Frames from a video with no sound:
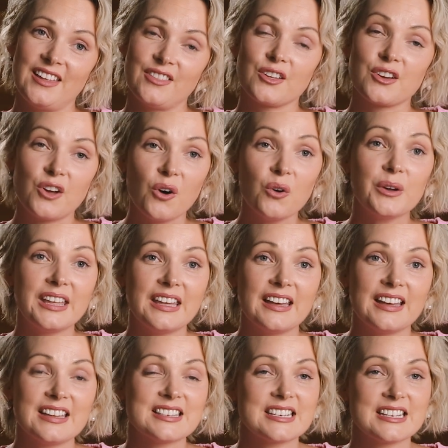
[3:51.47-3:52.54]
The goal
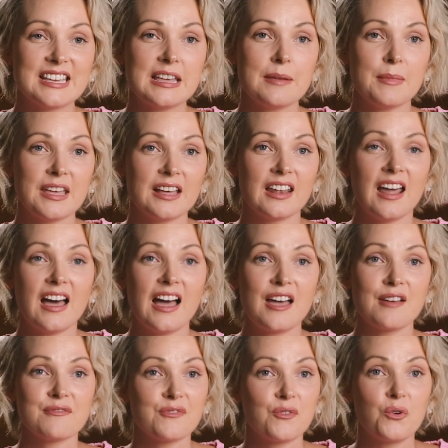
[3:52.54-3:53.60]
here is to keep me
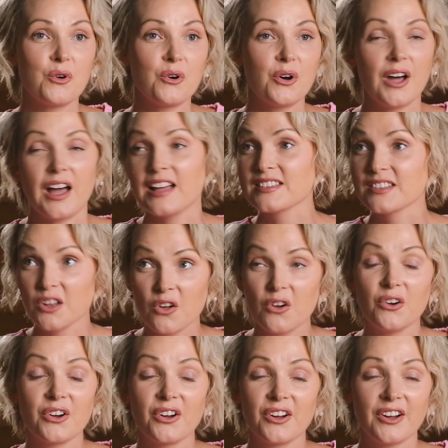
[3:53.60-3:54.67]
alive for as
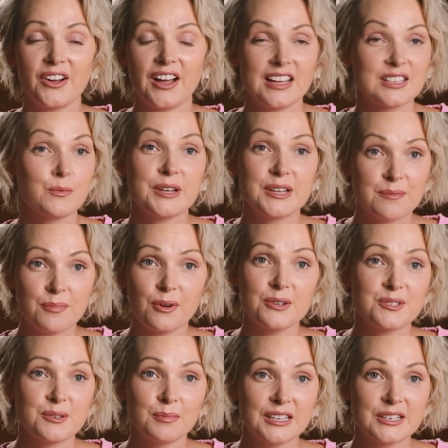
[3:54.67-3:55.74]
long as we can
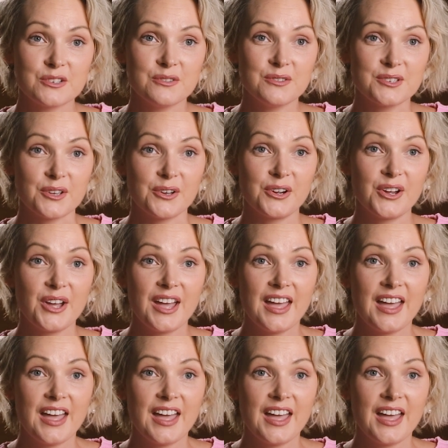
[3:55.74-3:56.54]
possibly do so,